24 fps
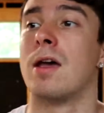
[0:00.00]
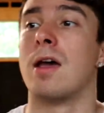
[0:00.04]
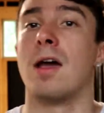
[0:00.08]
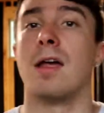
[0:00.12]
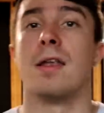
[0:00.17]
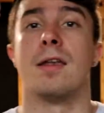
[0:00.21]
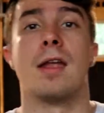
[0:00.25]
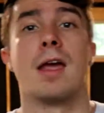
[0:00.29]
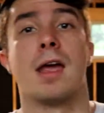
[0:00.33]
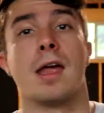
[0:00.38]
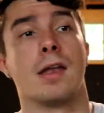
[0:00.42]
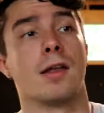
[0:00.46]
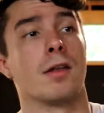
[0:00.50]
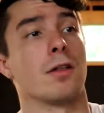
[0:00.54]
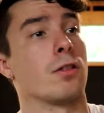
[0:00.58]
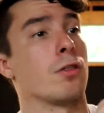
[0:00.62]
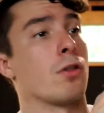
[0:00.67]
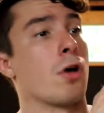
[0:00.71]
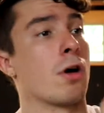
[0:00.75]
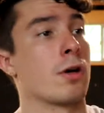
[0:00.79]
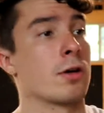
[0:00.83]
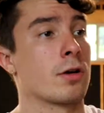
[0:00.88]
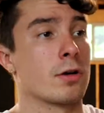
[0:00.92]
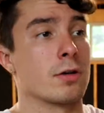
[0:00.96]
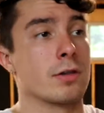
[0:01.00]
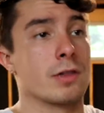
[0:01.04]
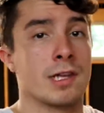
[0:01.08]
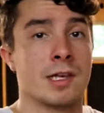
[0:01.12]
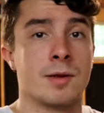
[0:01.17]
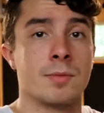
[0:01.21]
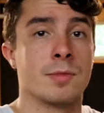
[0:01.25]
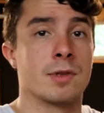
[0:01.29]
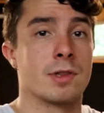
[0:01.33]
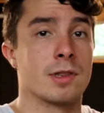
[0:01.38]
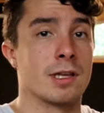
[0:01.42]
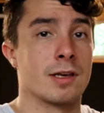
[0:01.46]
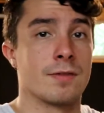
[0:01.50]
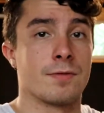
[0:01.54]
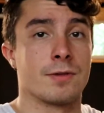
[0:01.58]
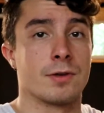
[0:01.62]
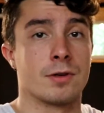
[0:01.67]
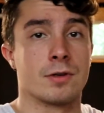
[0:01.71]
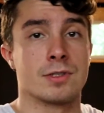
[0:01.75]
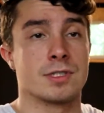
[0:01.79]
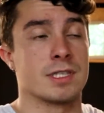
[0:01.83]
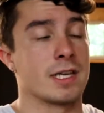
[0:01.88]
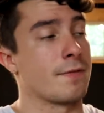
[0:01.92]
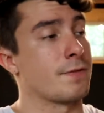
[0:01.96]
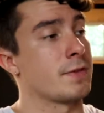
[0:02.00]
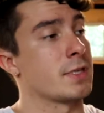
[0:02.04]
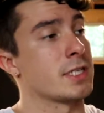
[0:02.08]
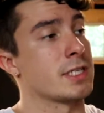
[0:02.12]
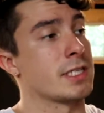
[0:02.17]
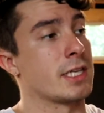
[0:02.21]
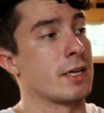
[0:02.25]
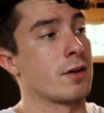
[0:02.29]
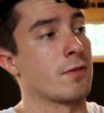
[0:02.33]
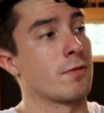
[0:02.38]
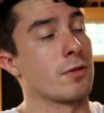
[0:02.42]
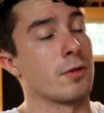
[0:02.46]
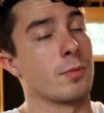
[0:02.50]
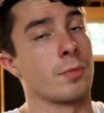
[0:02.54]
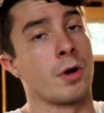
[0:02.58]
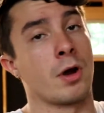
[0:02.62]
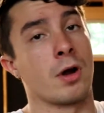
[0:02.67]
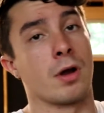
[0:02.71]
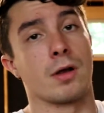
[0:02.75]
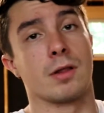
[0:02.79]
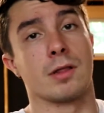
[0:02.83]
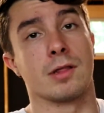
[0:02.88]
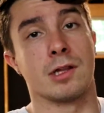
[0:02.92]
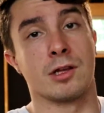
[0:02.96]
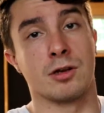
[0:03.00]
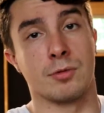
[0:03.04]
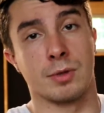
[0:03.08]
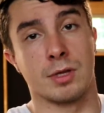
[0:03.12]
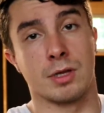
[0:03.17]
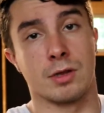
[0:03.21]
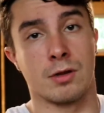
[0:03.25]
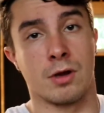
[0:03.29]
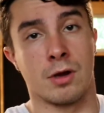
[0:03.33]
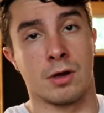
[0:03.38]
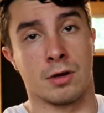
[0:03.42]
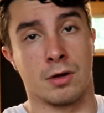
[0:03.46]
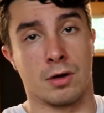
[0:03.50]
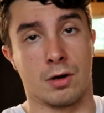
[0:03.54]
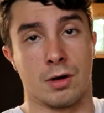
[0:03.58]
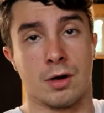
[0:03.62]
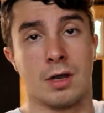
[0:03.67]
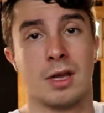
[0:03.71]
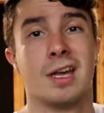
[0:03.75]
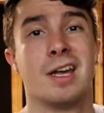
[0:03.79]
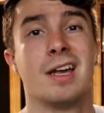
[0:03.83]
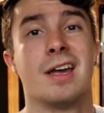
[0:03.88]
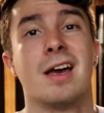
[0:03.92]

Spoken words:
and then longer limbed lifters have to stay over the bar a little bit longer.